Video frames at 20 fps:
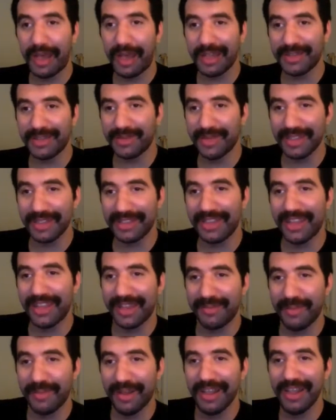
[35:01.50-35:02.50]
possible. It's
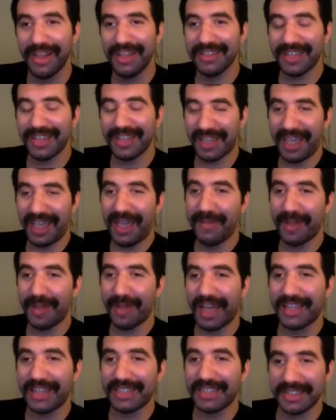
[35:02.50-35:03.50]
like it's like
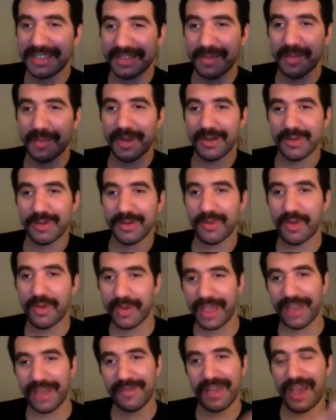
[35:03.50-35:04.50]
cable access compared to what
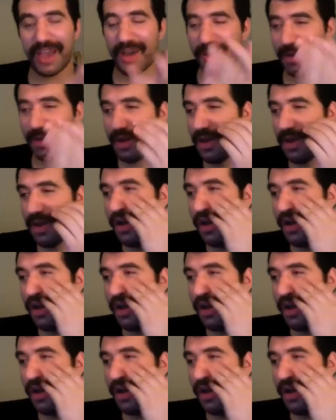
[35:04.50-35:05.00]
we have now.